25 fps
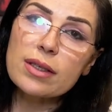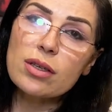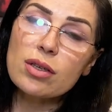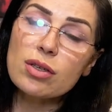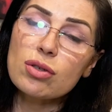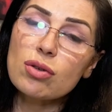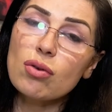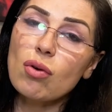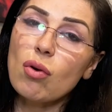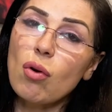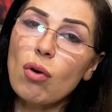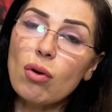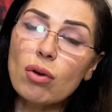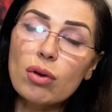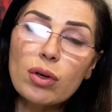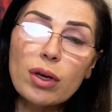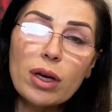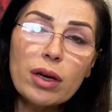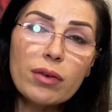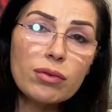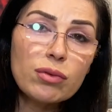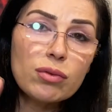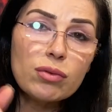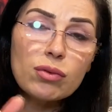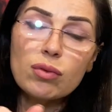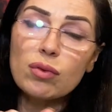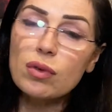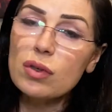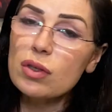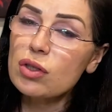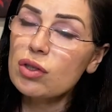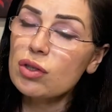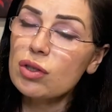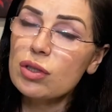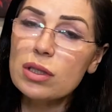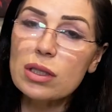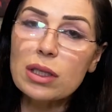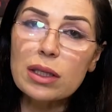So all you have to do is
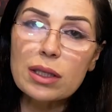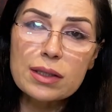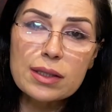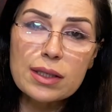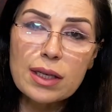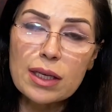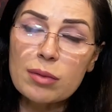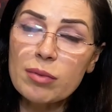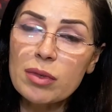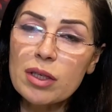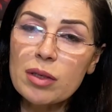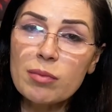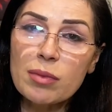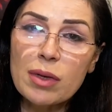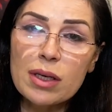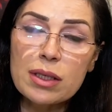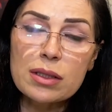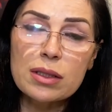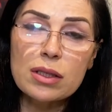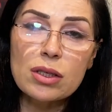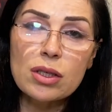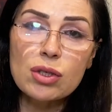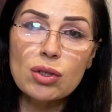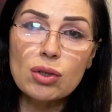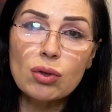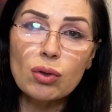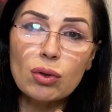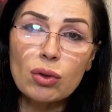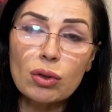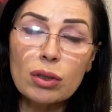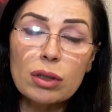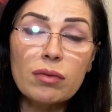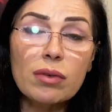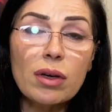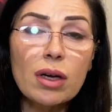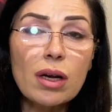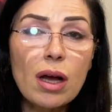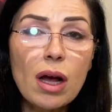just send me a message or
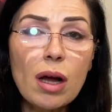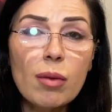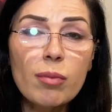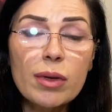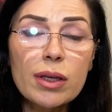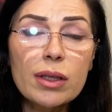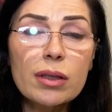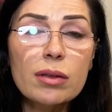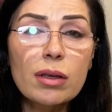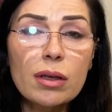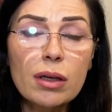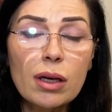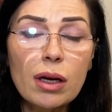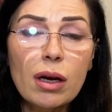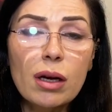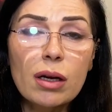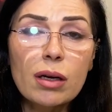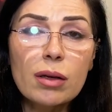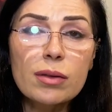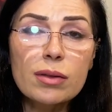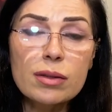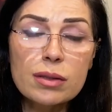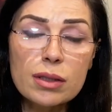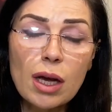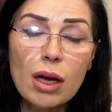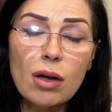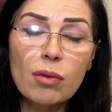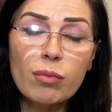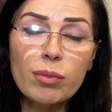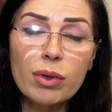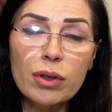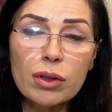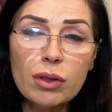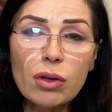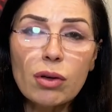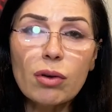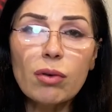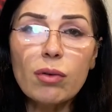leave a comment down
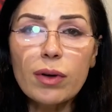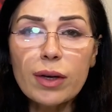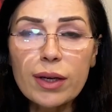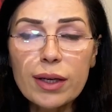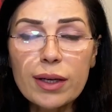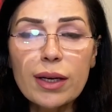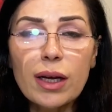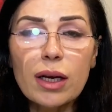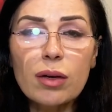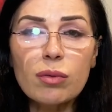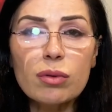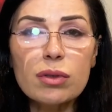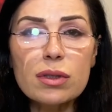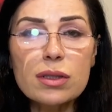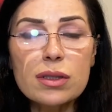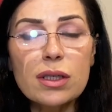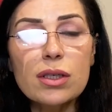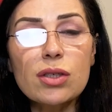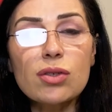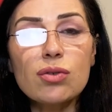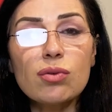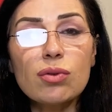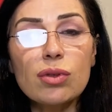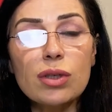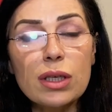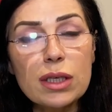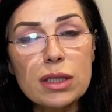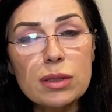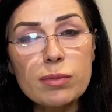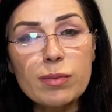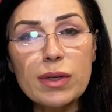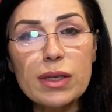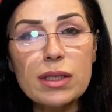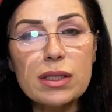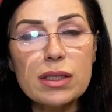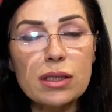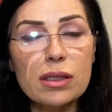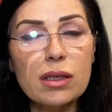below, and I will send you the
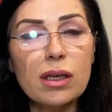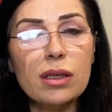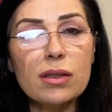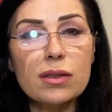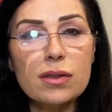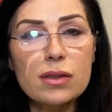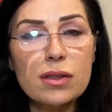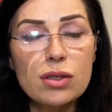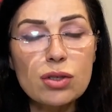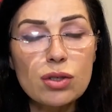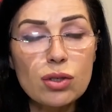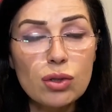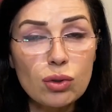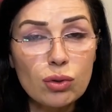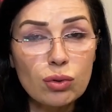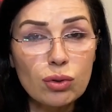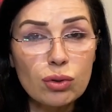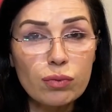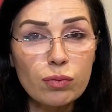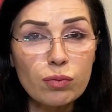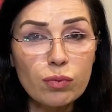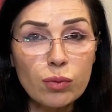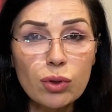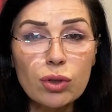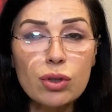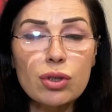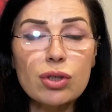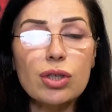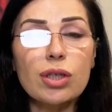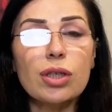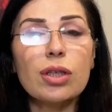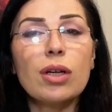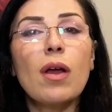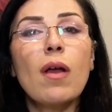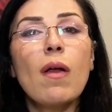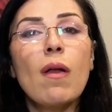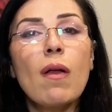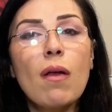expense analysis your worksheet
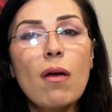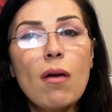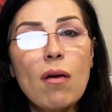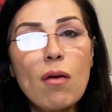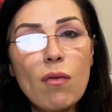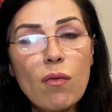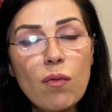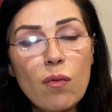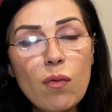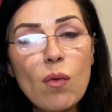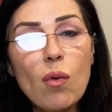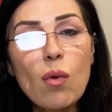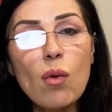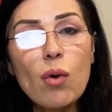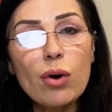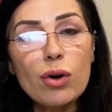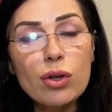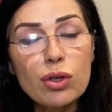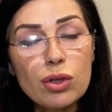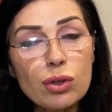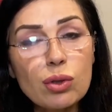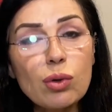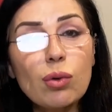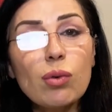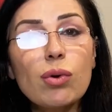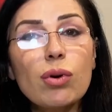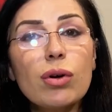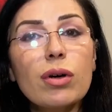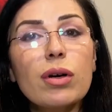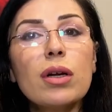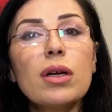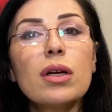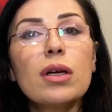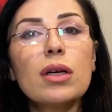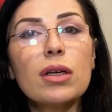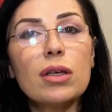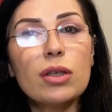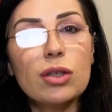for your
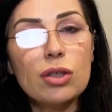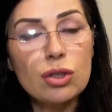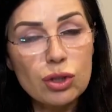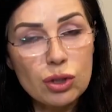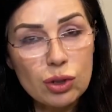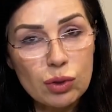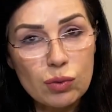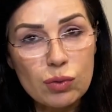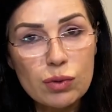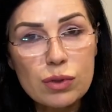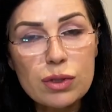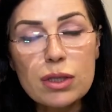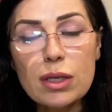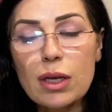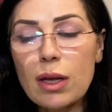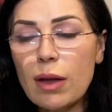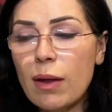use.